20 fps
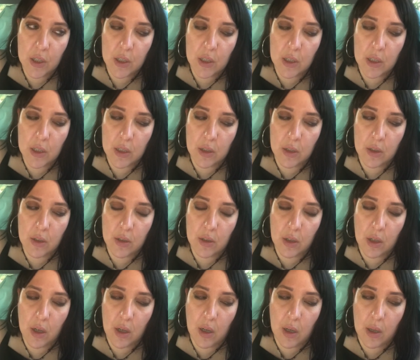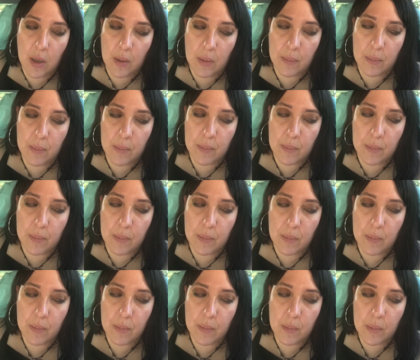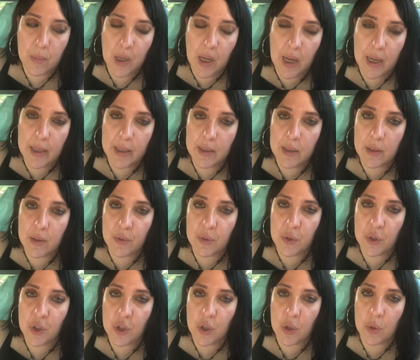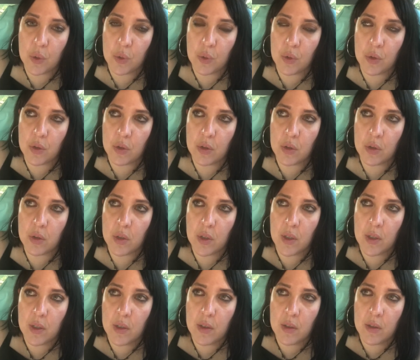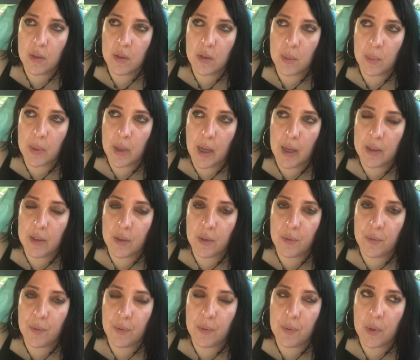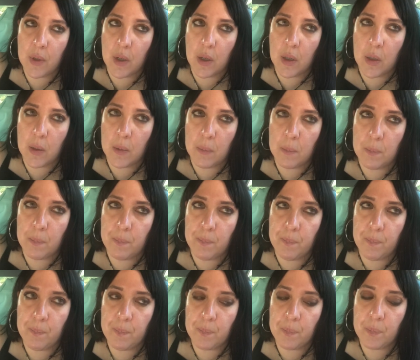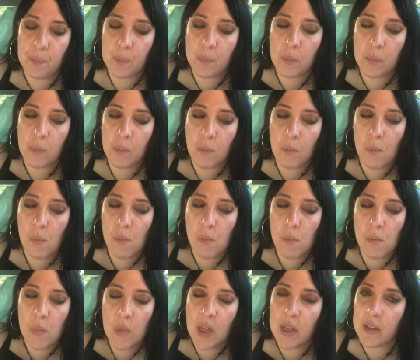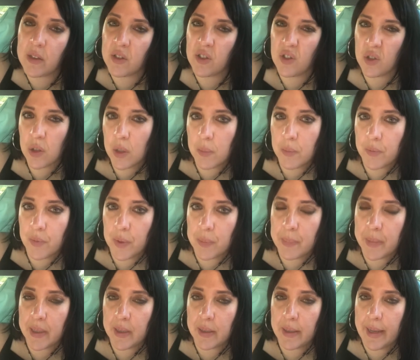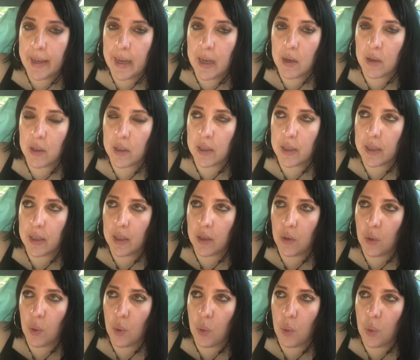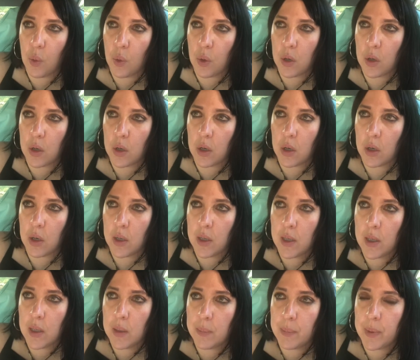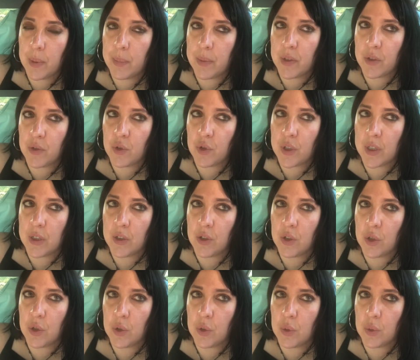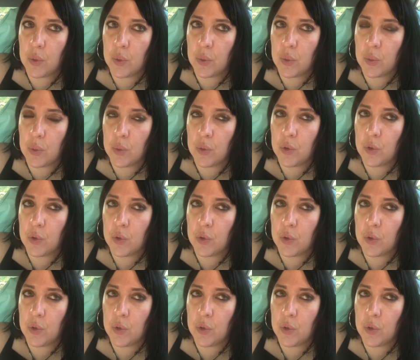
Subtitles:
it kind of shows some kind of um, extreme familiarity, or people treat you